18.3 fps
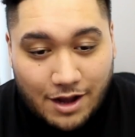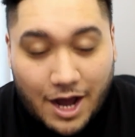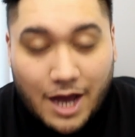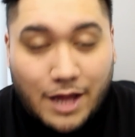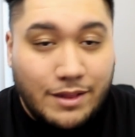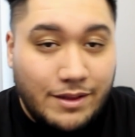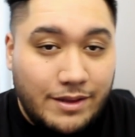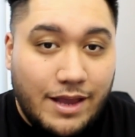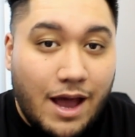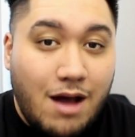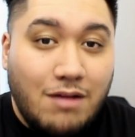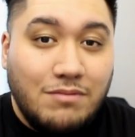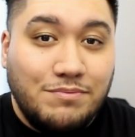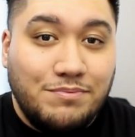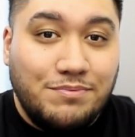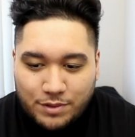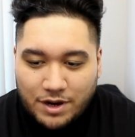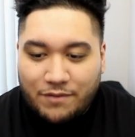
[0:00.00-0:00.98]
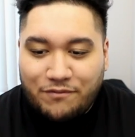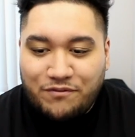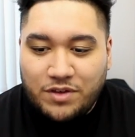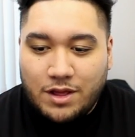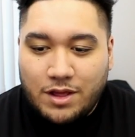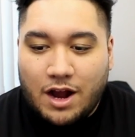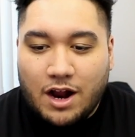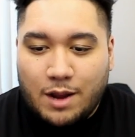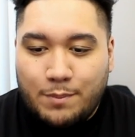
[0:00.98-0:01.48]
Highly doubt, but I
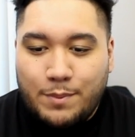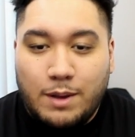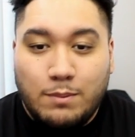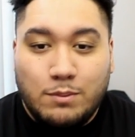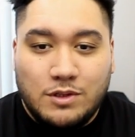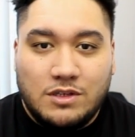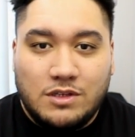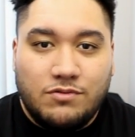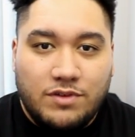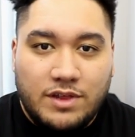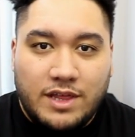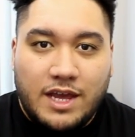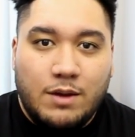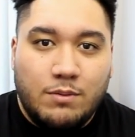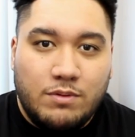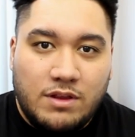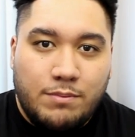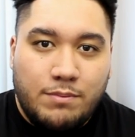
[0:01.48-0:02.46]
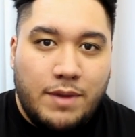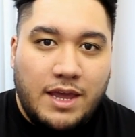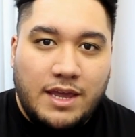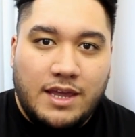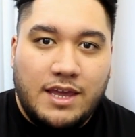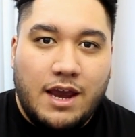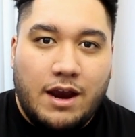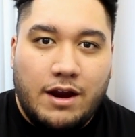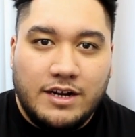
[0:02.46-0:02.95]
feel like I'm able to relate with the
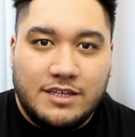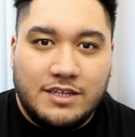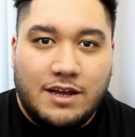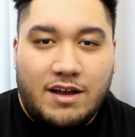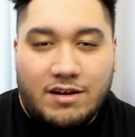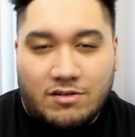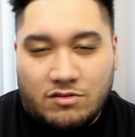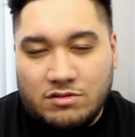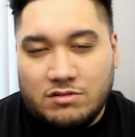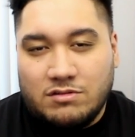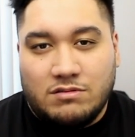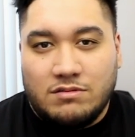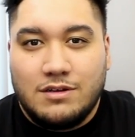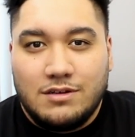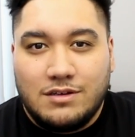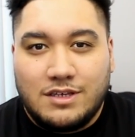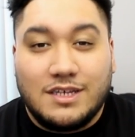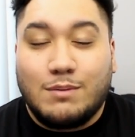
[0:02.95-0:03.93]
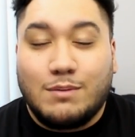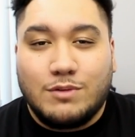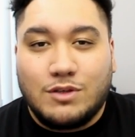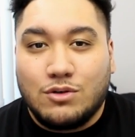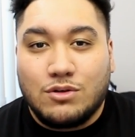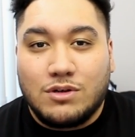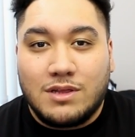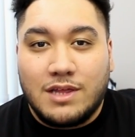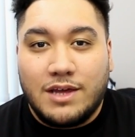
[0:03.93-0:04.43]
main character on some
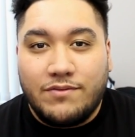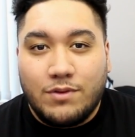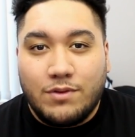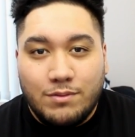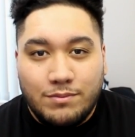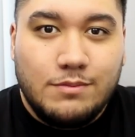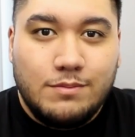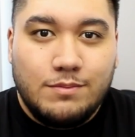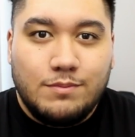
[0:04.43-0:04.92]
sort of level.